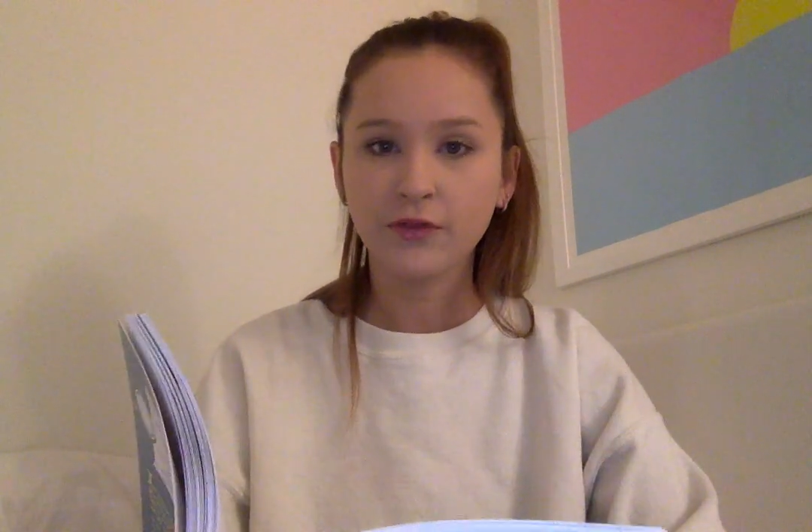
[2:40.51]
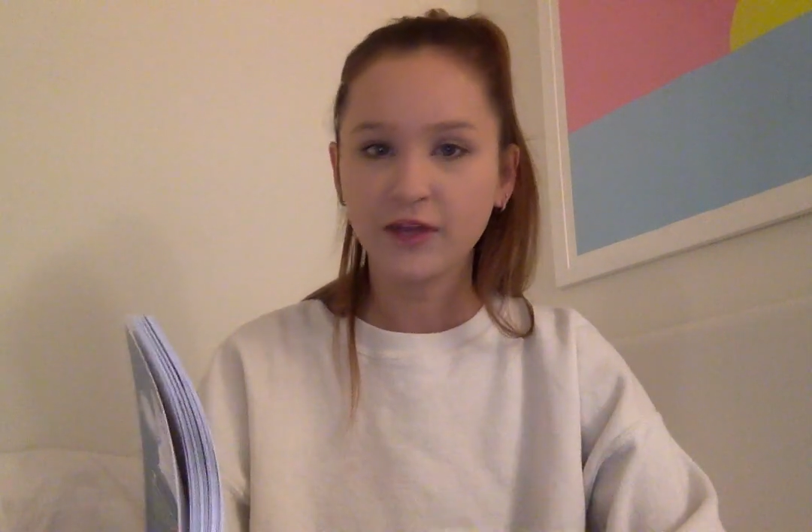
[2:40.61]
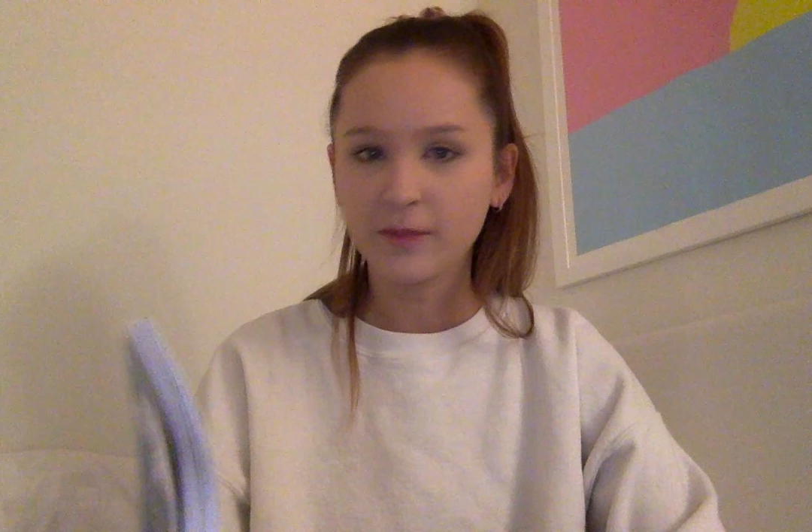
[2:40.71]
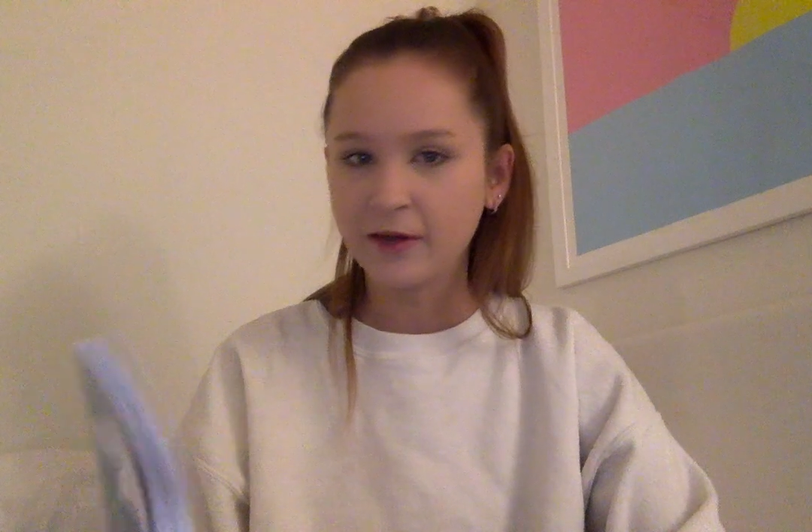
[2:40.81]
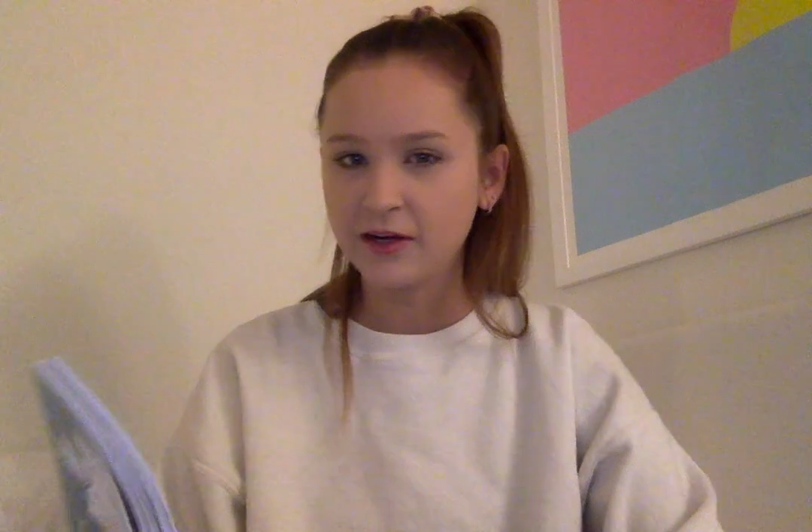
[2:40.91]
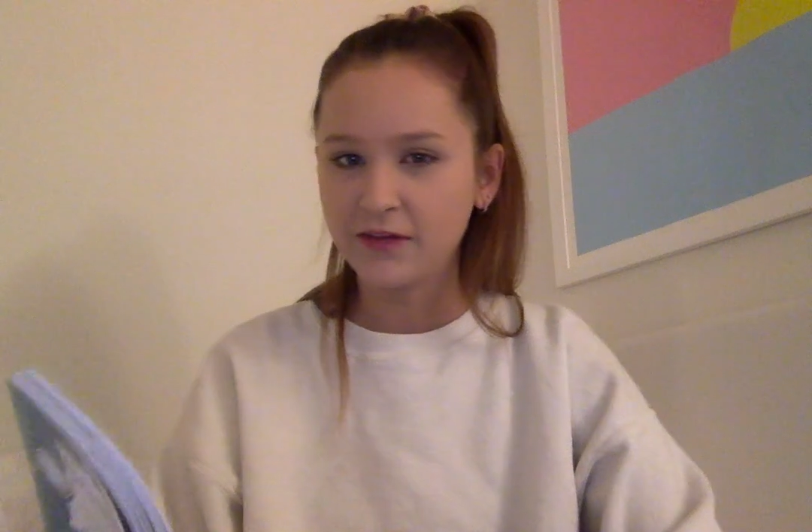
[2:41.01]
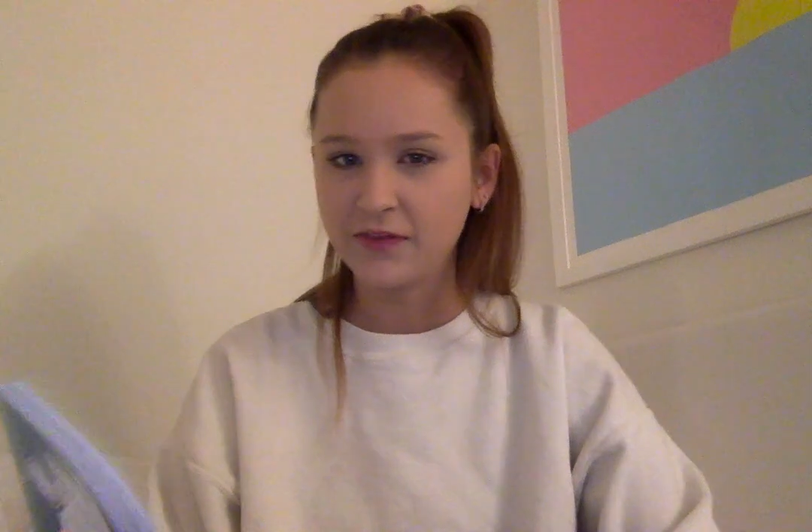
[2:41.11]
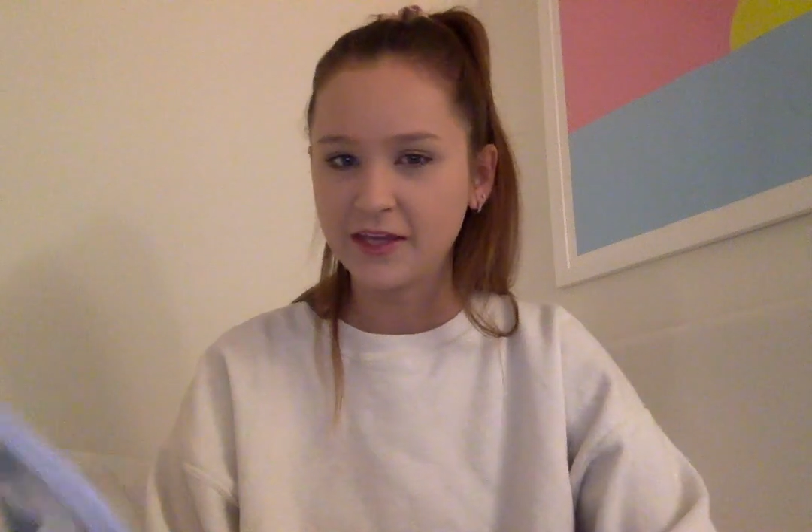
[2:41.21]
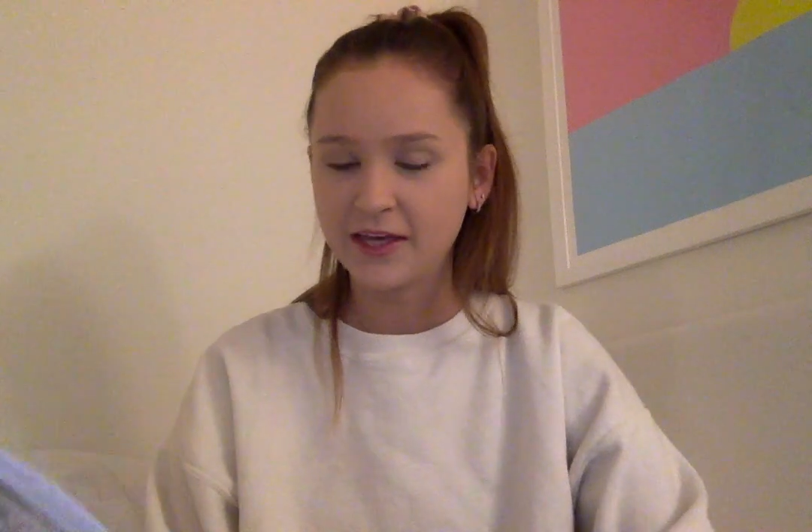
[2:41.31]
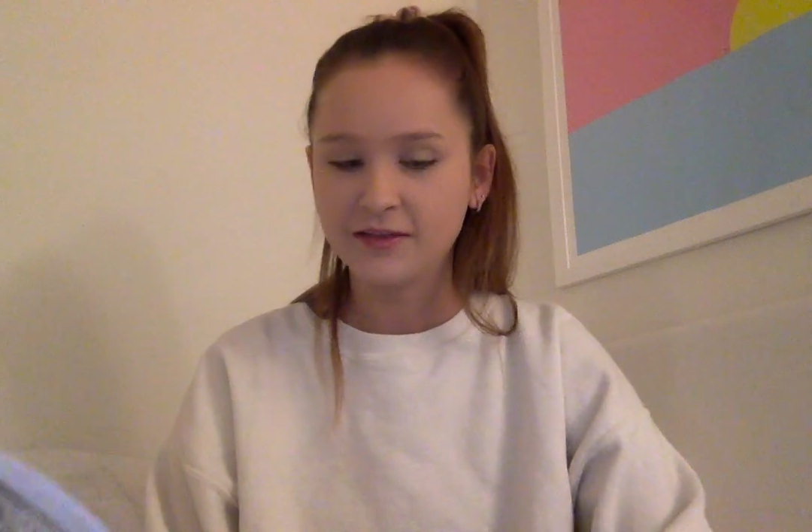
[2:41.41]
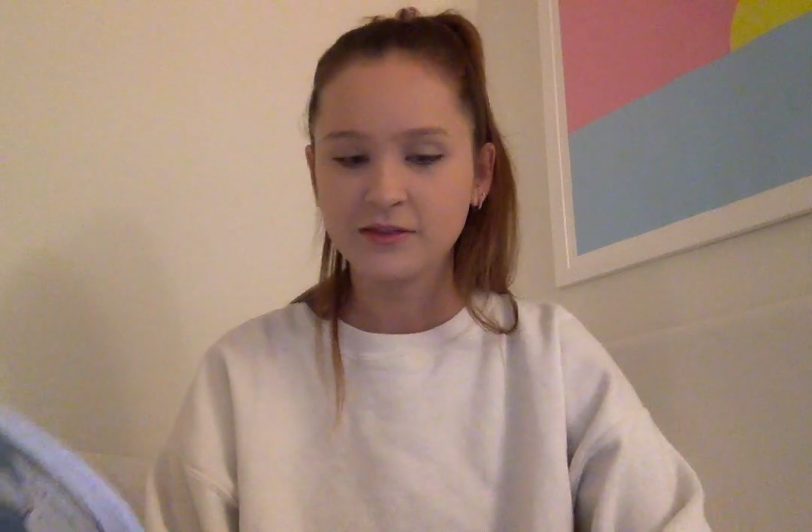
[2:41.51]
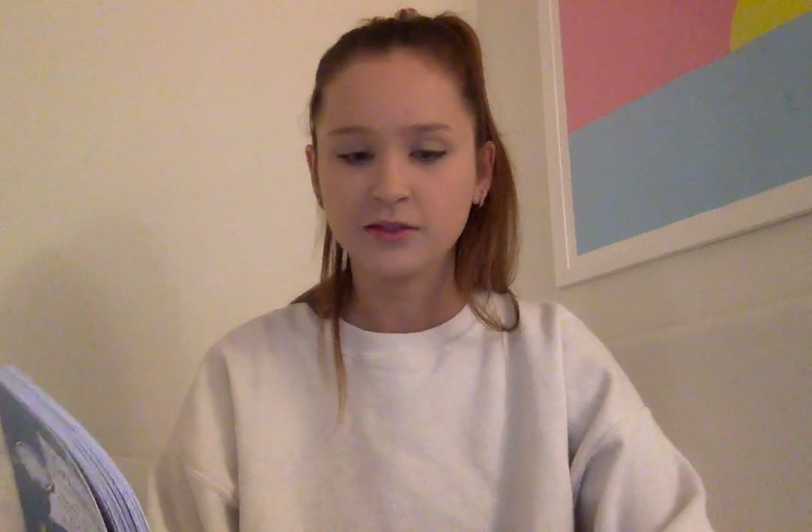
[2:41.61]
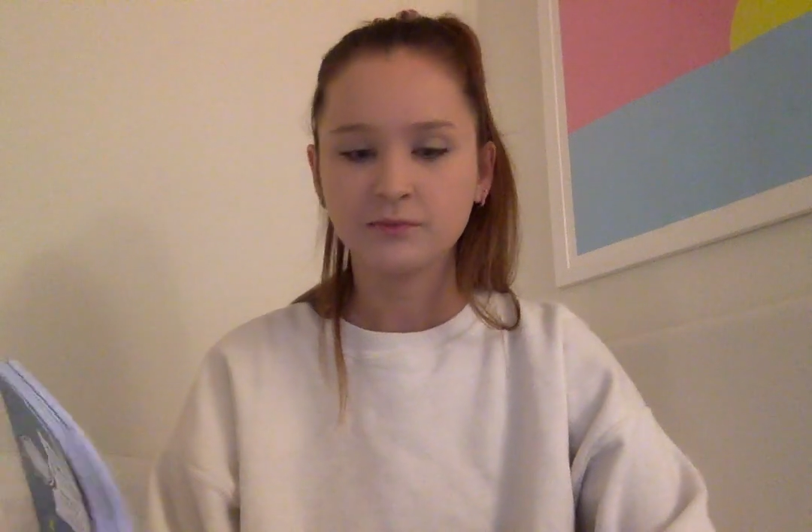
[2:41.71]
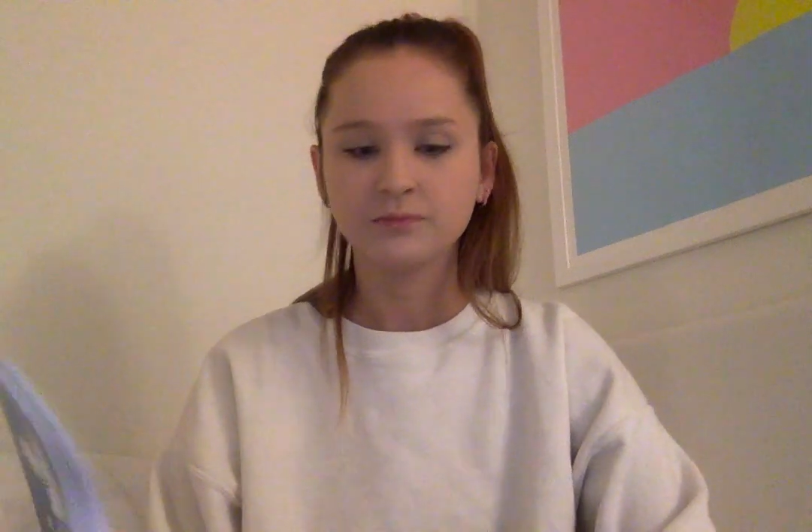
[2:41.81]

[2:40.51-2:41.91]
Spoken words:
think about it at the end.